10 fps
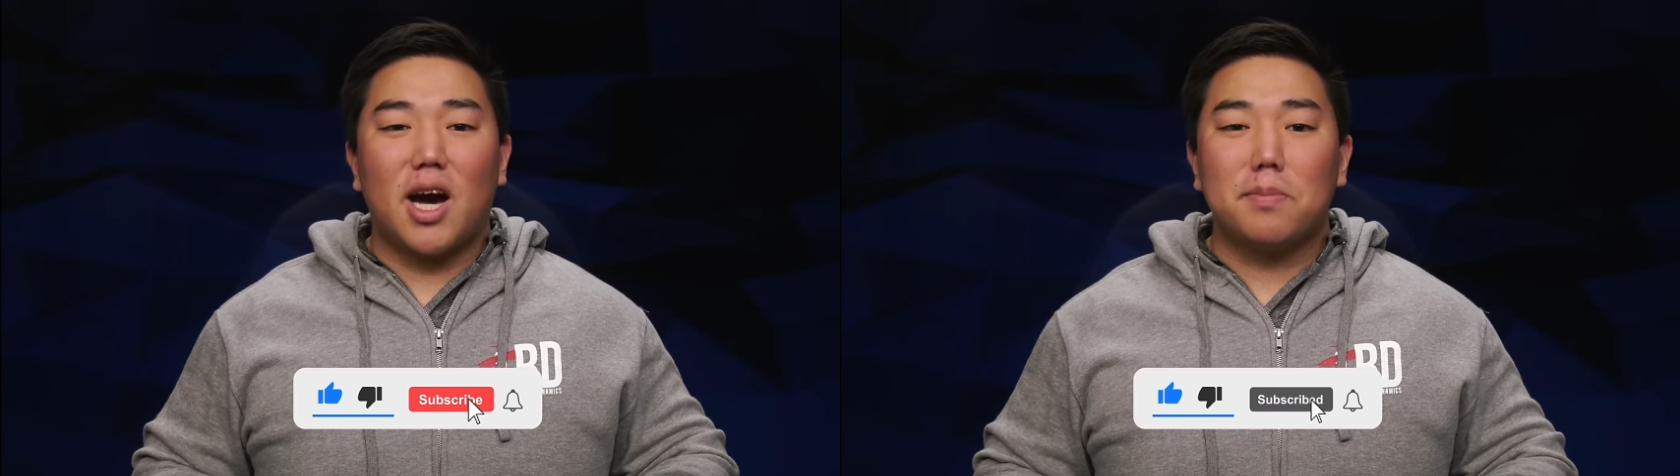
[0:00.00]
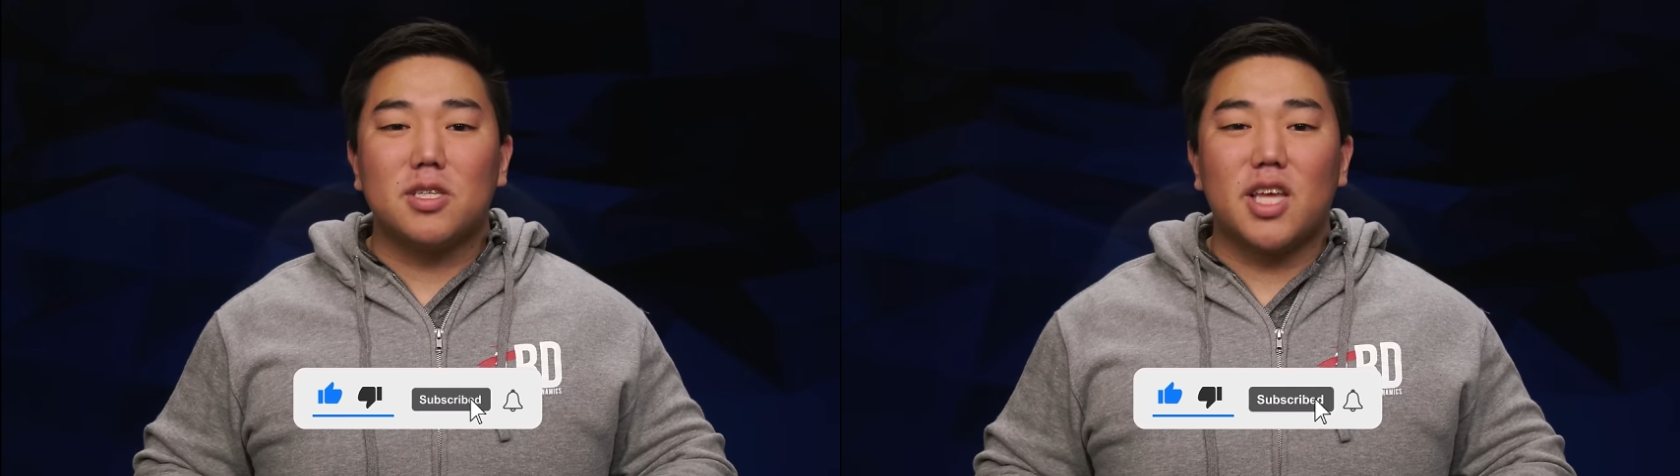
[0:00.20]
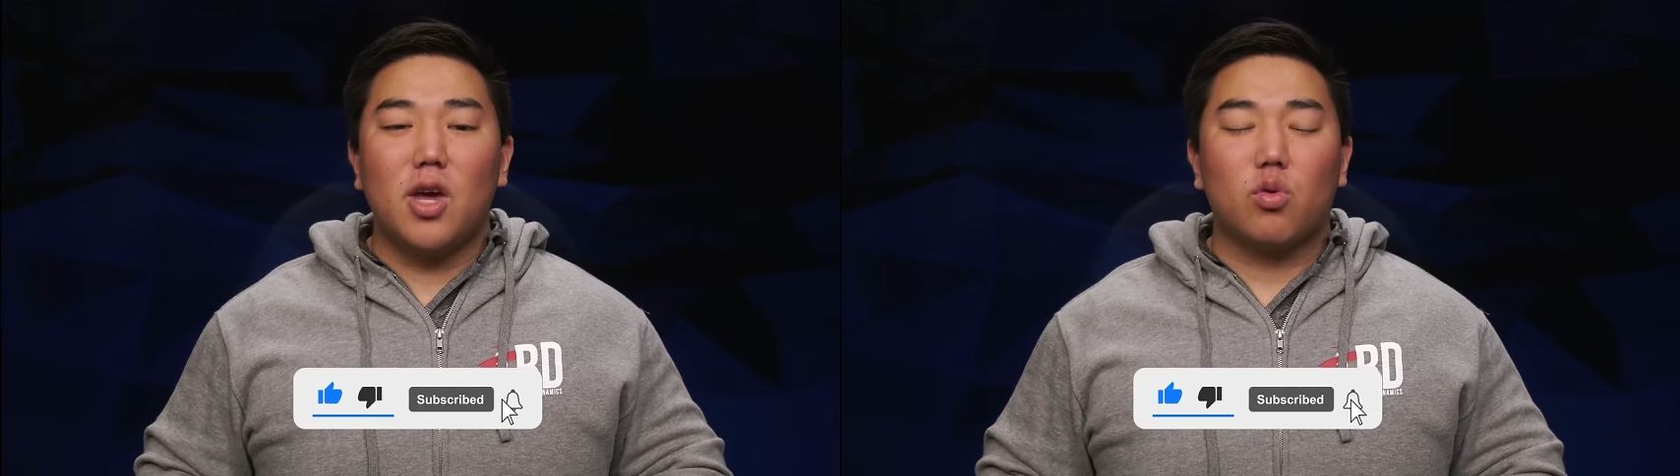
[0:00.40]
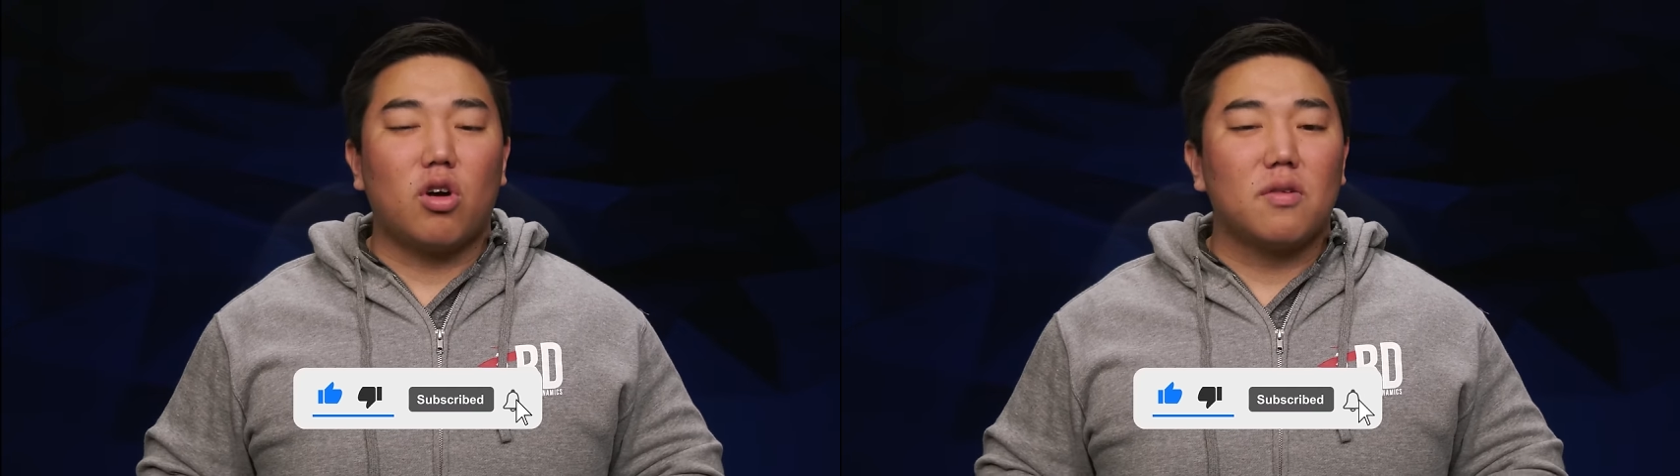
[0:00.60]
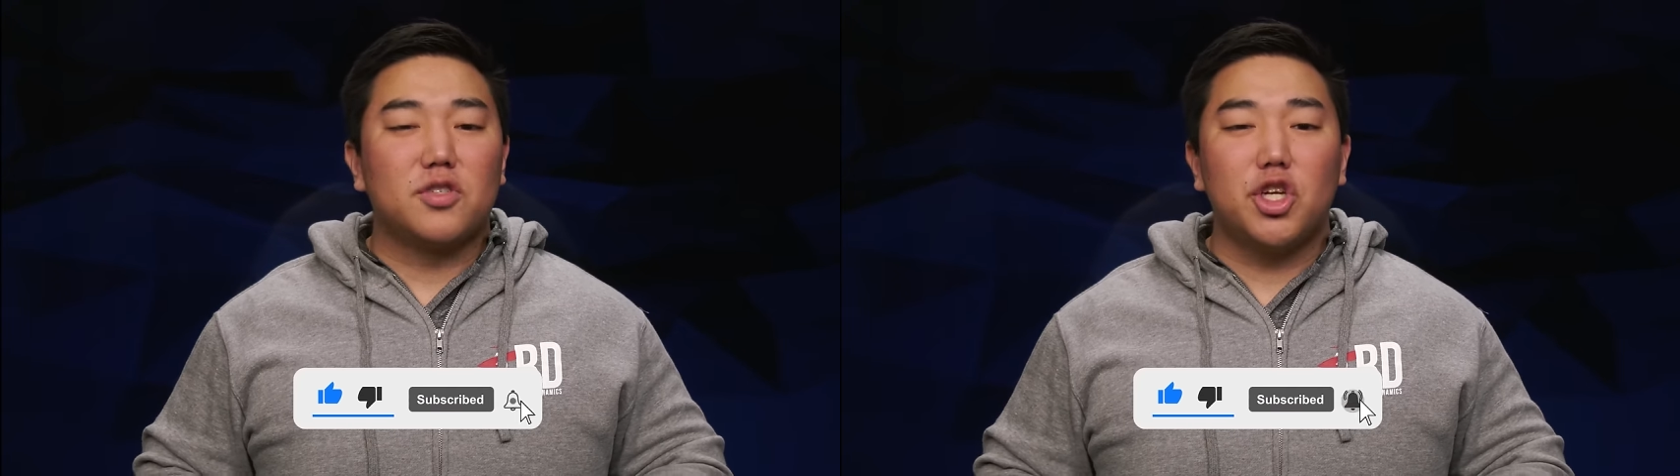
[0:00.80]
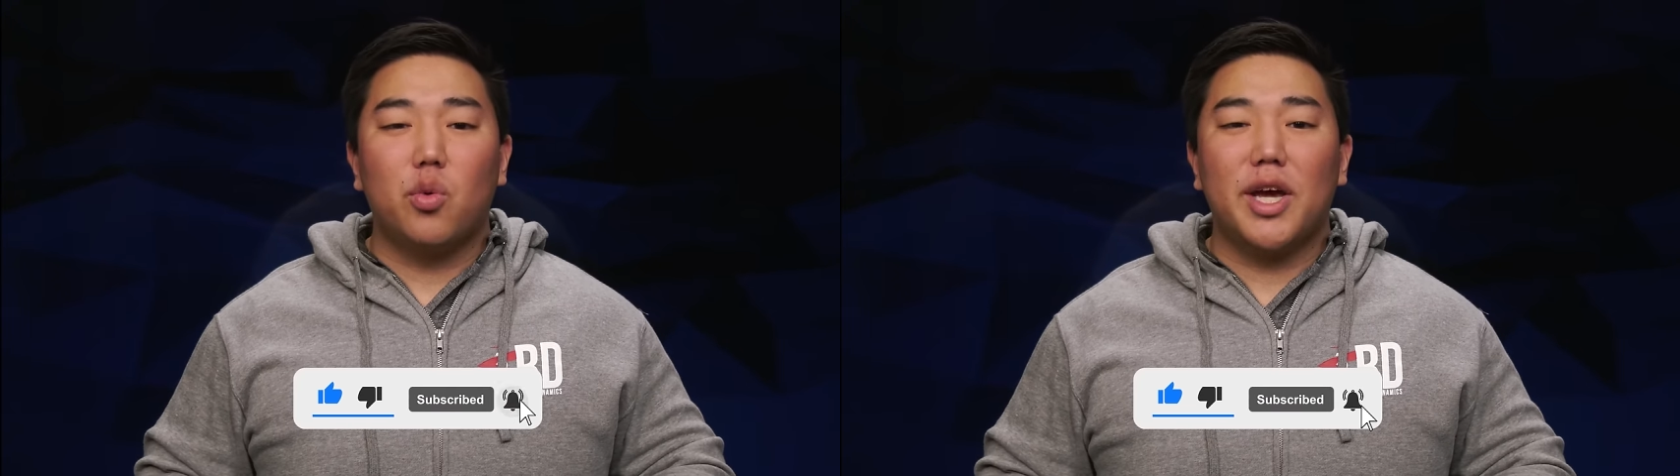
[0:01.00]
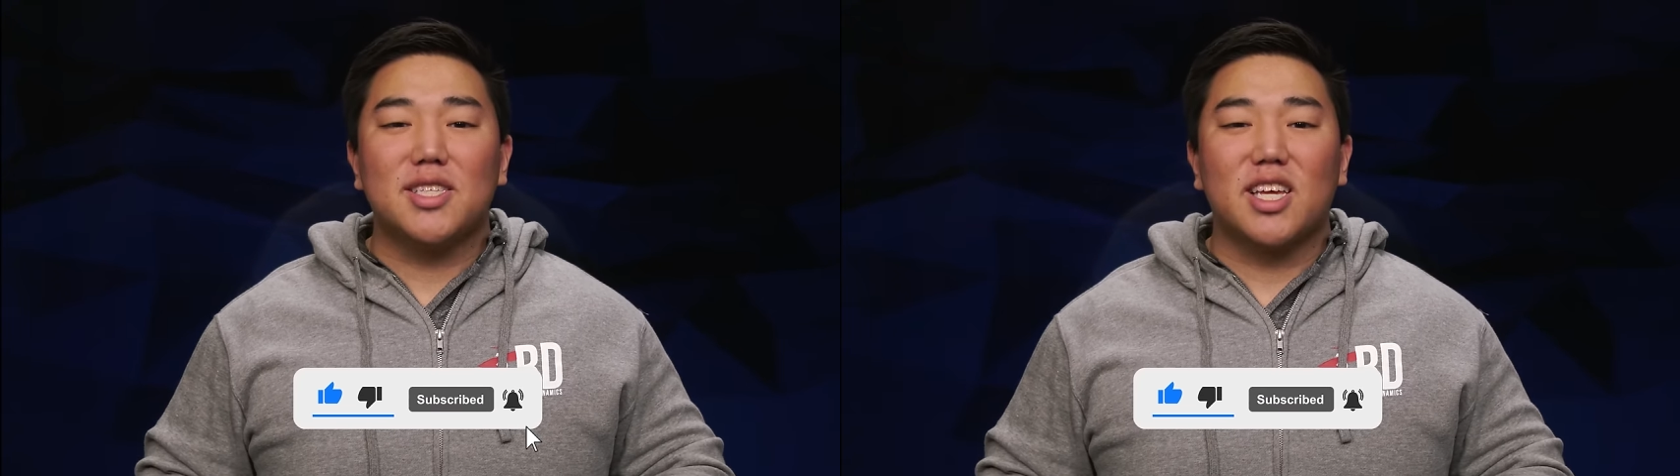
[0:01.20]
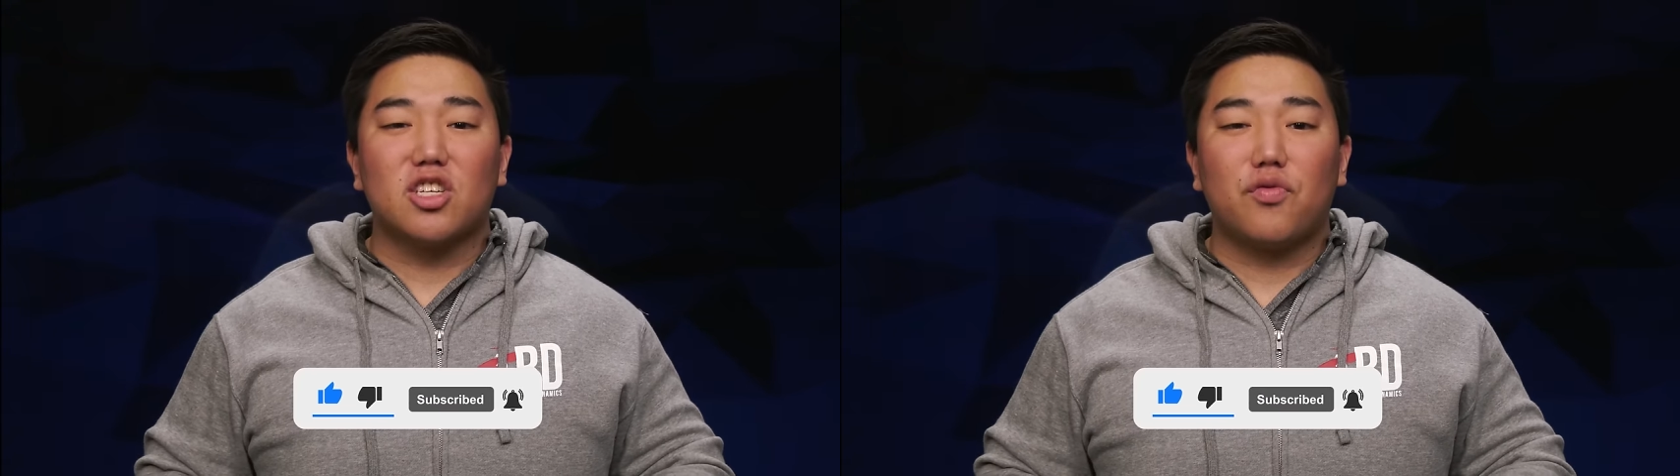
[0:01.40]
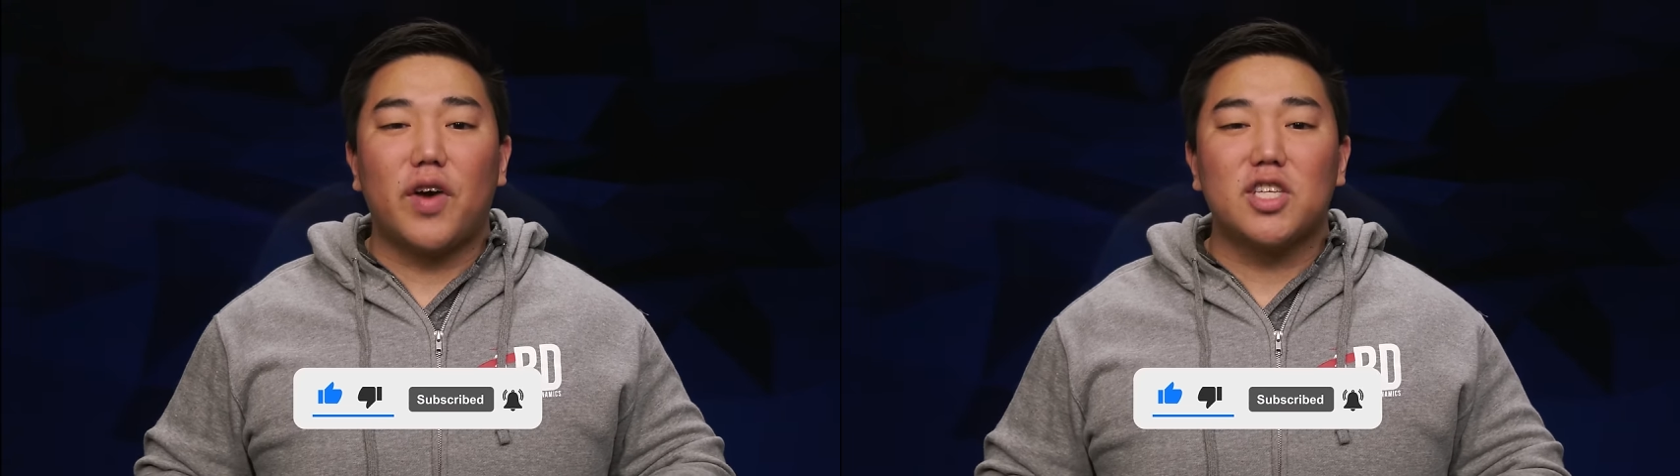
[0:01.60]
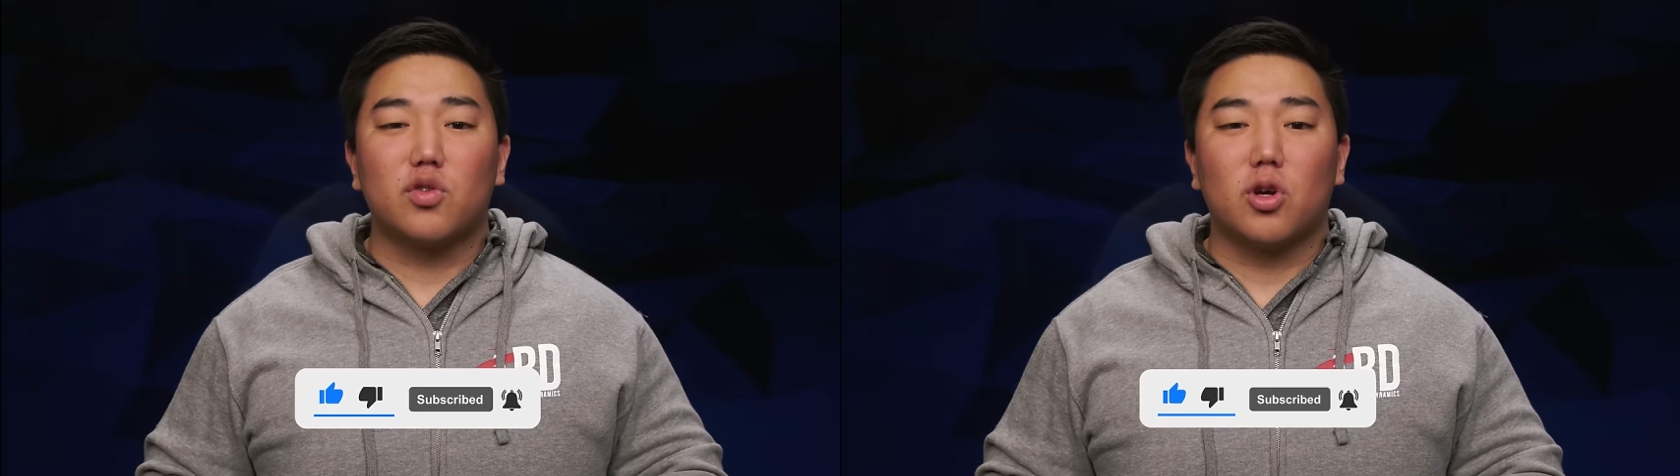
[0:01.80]
up to date with all of GOA's latest
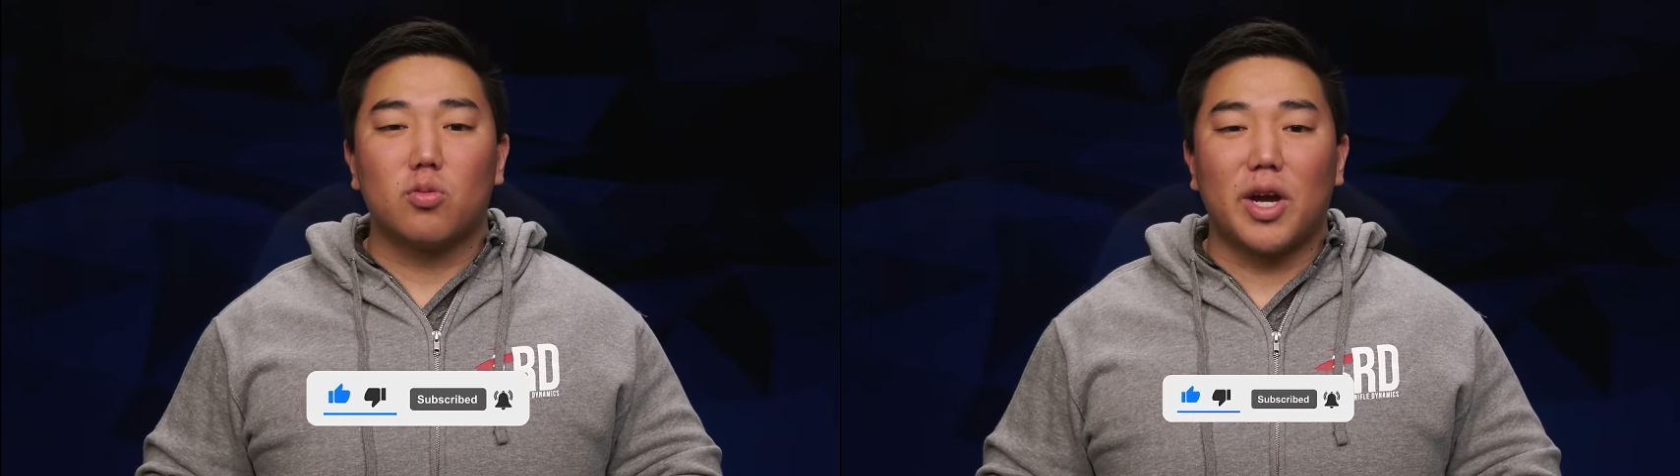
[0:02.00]
fights for your